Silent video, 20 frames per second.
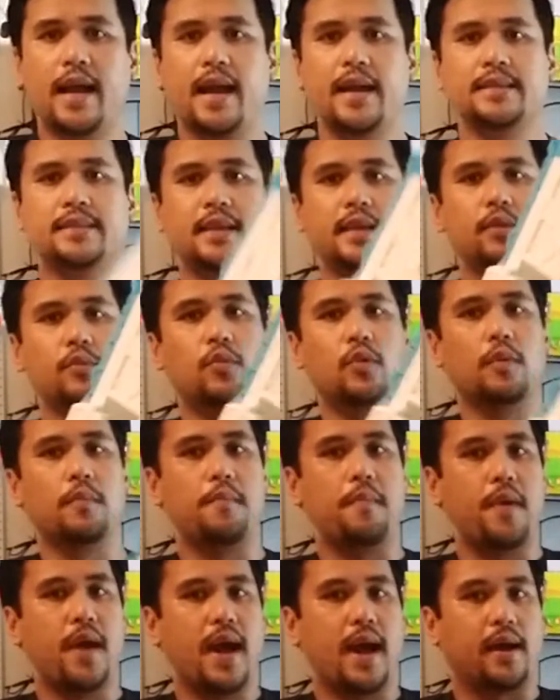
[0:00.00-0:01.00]
guys, and we're
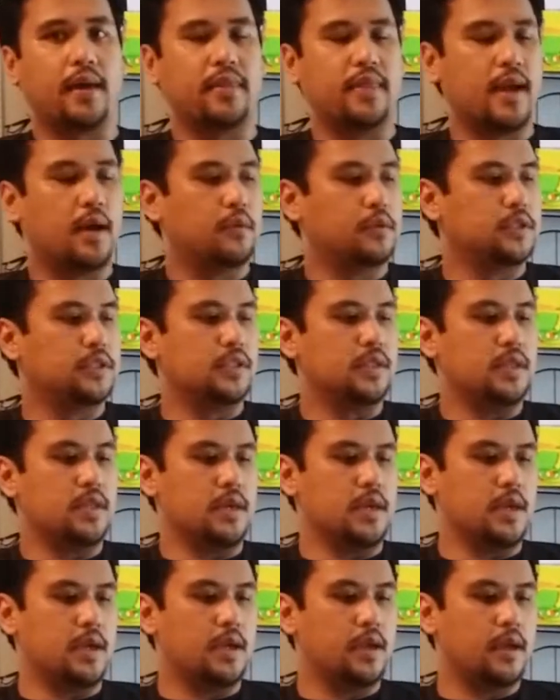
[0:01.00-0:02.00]
back. That was
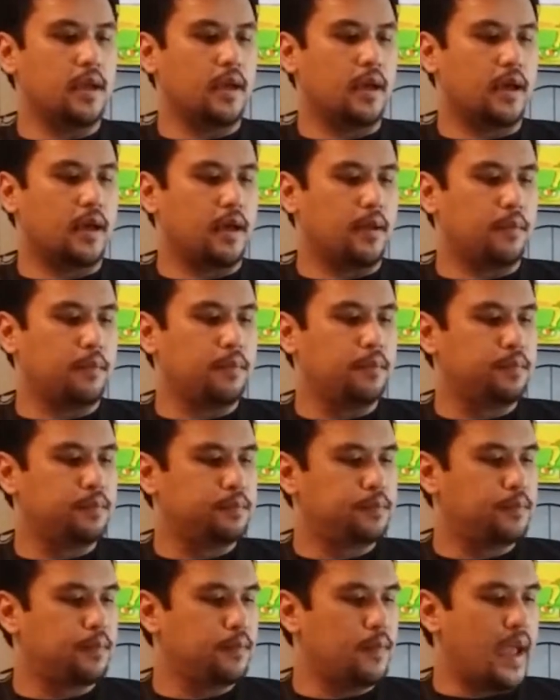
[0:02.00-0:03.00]
the
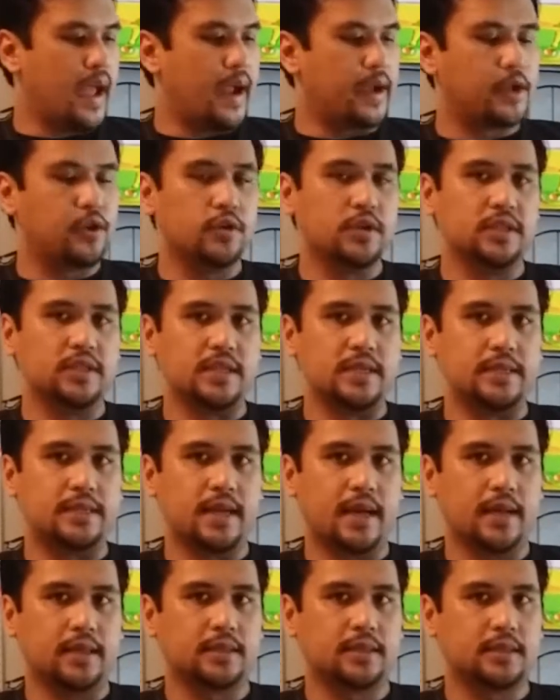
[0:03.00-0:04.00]
accuracy
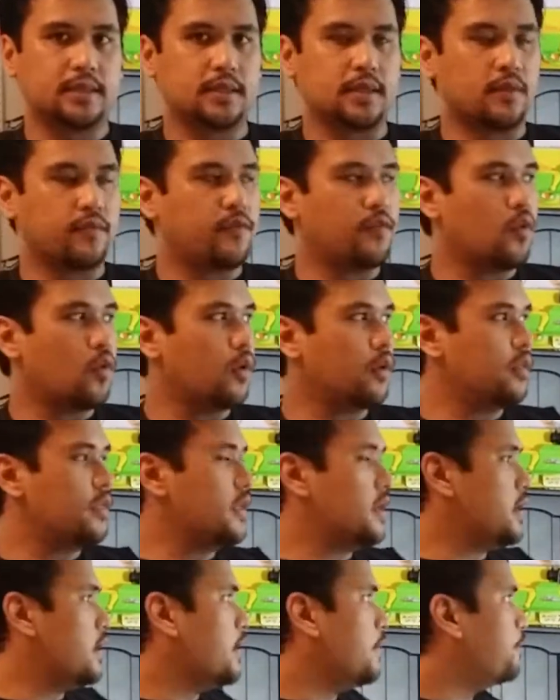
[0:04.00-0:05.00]
test for
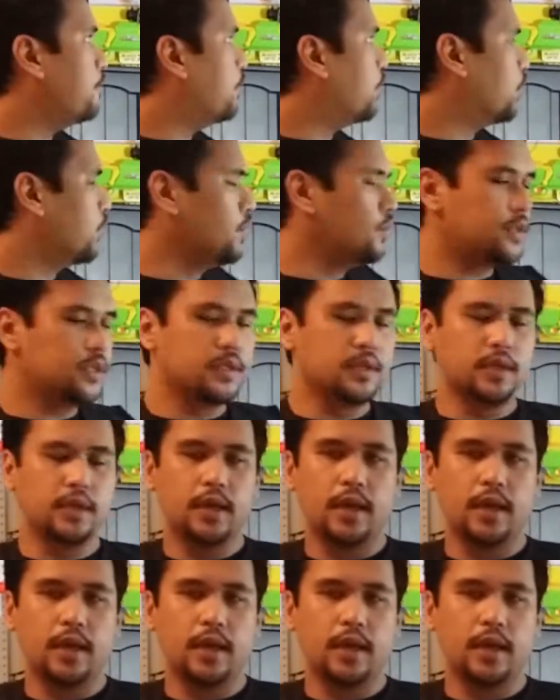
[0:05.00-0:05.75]
the Brute.